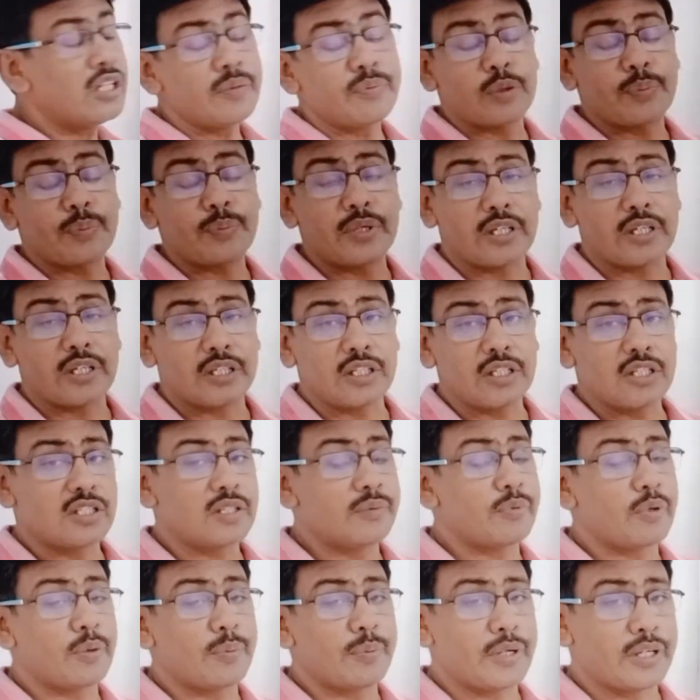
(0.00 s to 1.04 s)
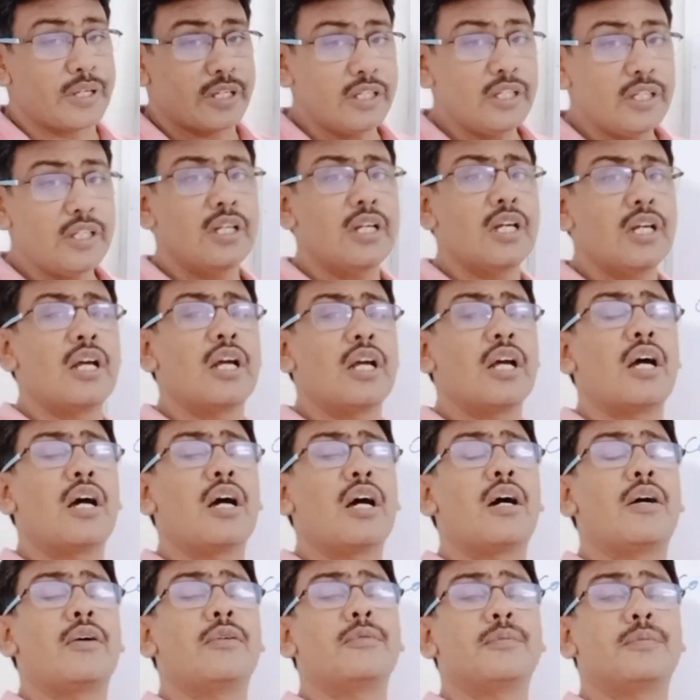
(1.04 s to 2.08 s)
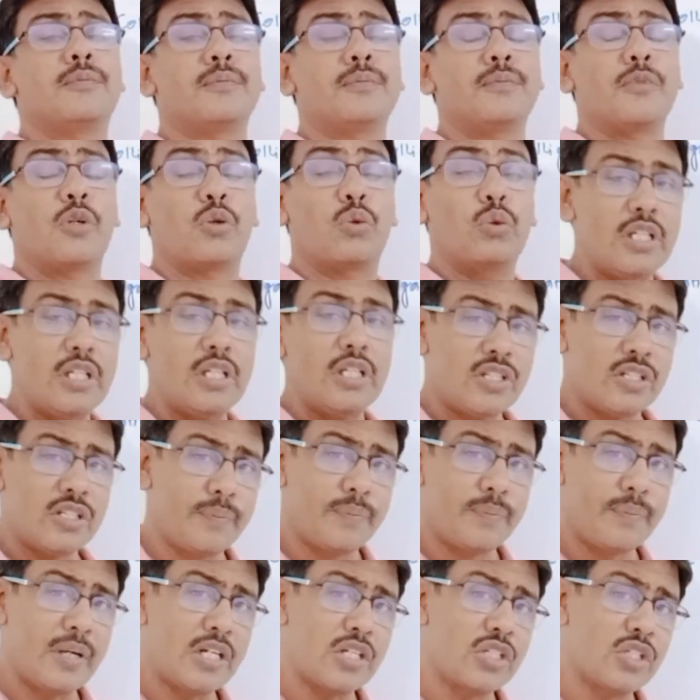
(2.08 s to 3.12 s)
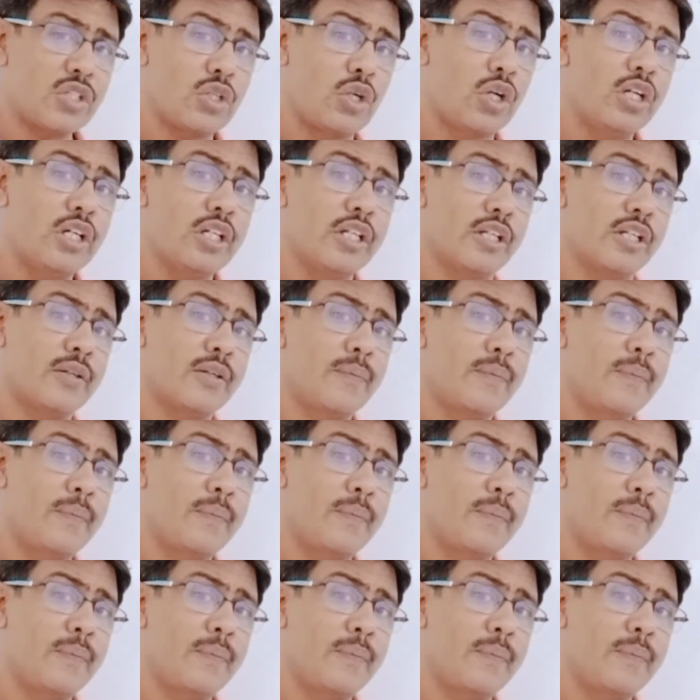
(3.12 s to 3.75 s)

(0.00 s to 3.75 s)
property is the property which depends only